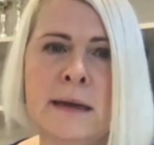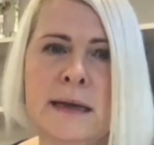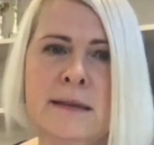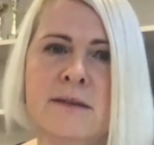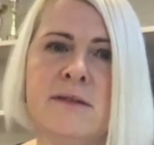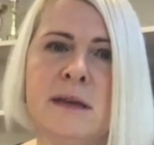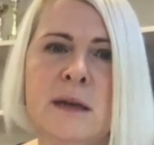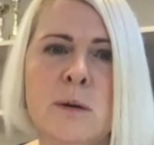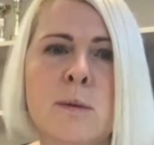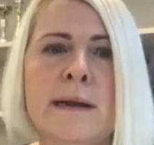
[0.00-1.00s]
it is
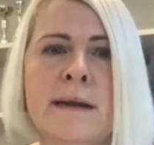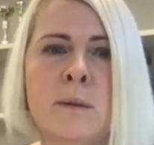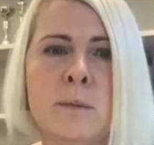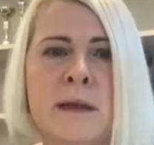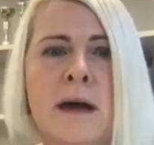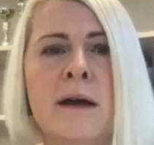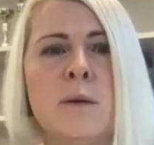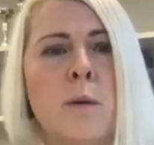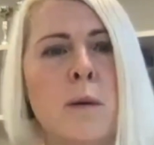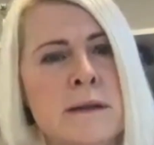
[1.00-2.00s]
equally with high
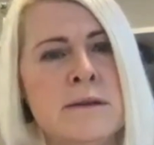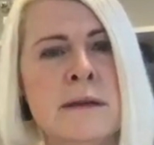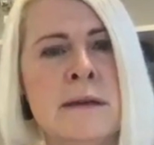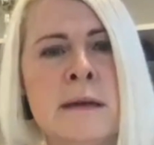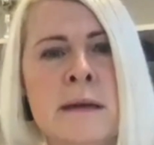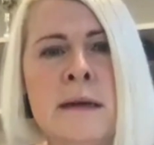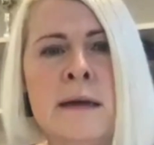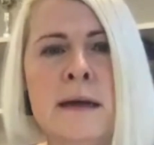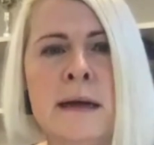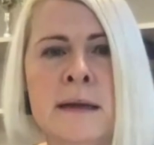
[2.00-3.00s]
quality,
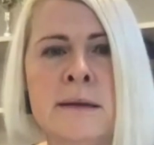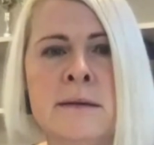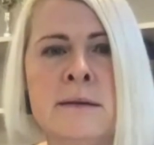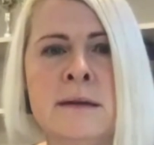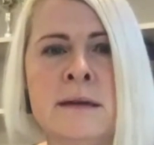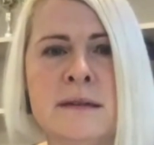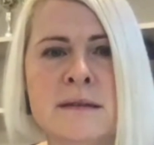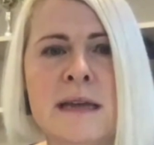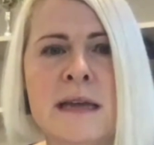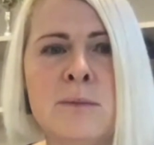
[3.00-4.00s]
and the
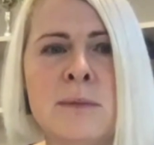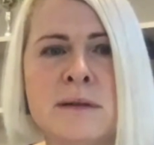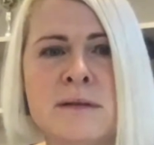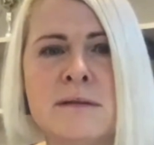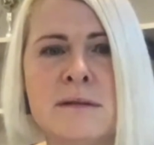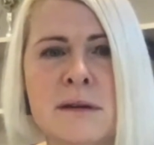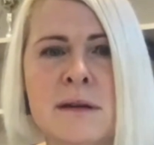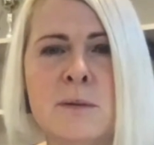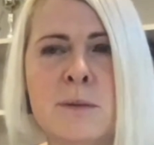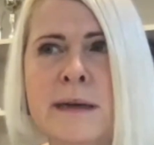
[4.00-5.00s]
state must
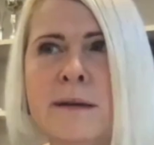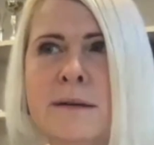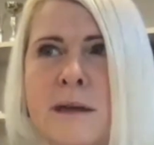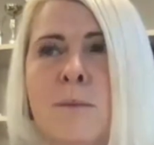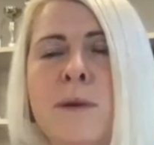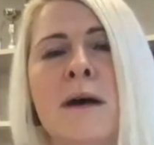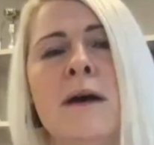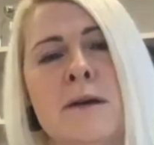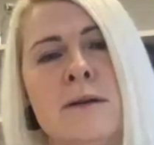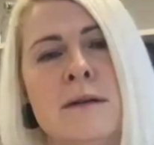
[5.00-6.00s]
in a way keep an
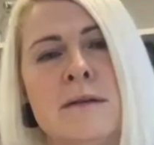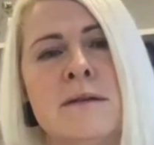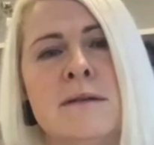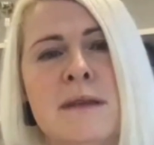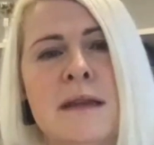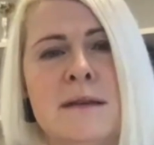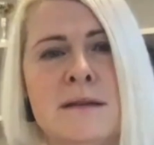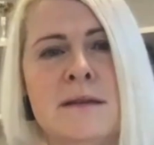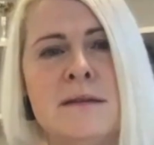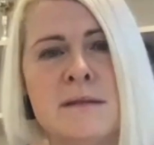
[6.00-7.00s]
eye on it, that
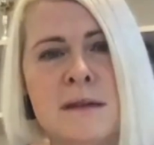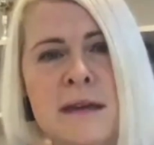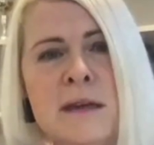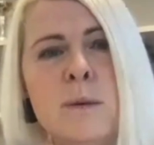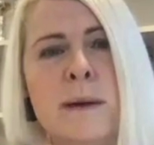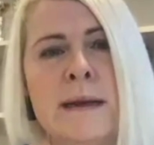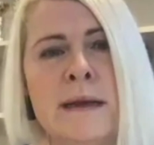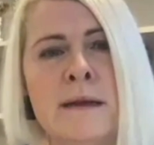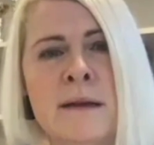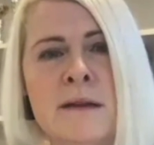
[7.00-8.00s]
it is
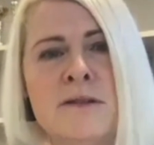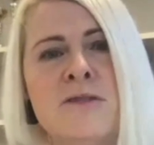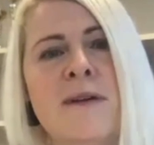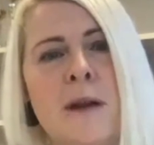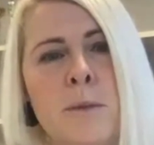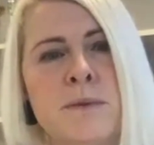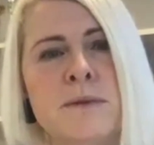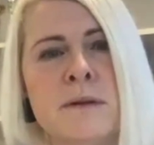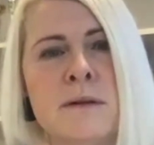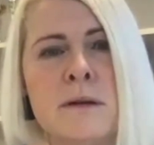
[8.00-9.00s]
equally developed,
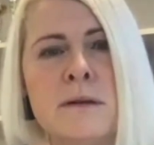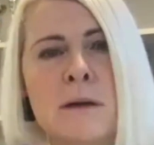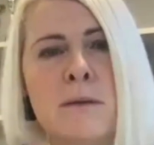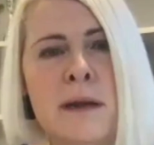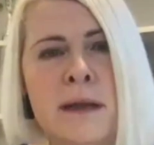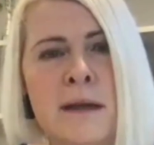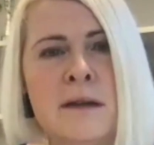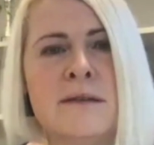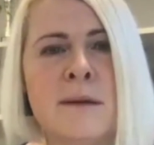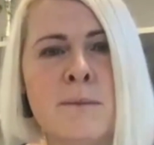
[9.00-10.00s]
not only
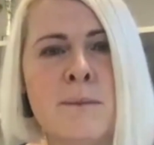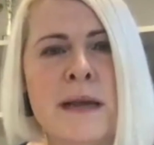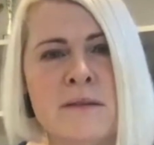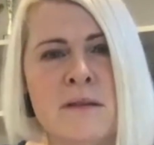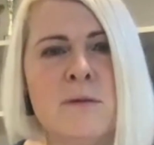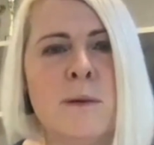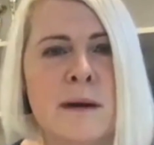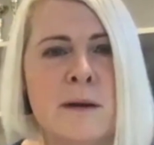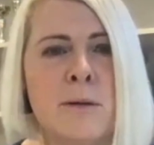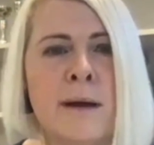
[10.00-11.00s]
some places where
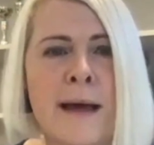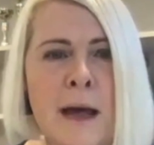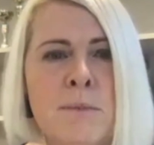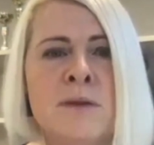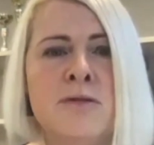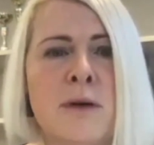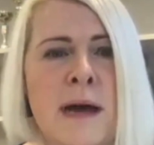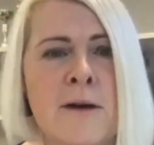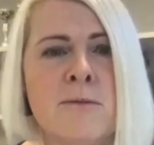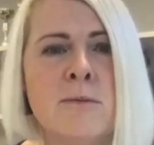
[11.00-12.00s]
you happen to
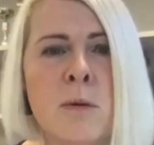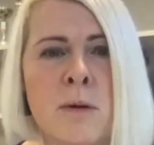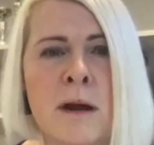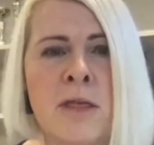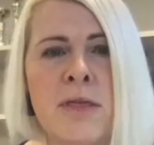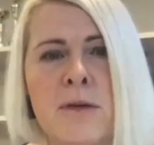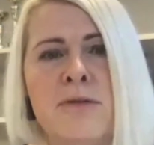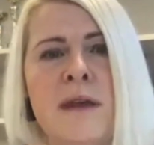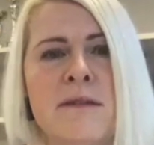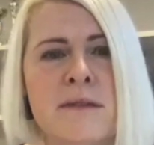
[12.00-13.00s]
have more
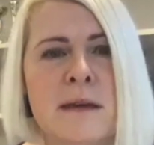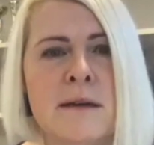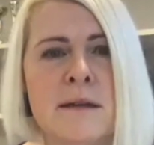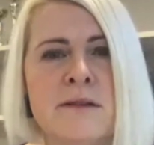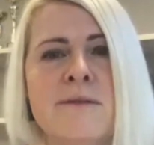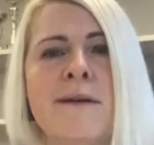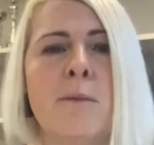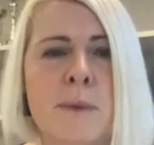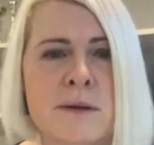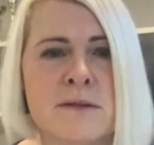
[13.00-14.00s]
enthusiastic
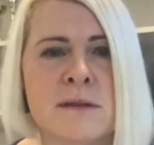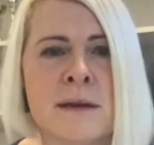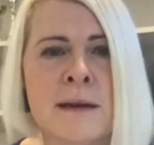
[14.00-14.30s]
developers.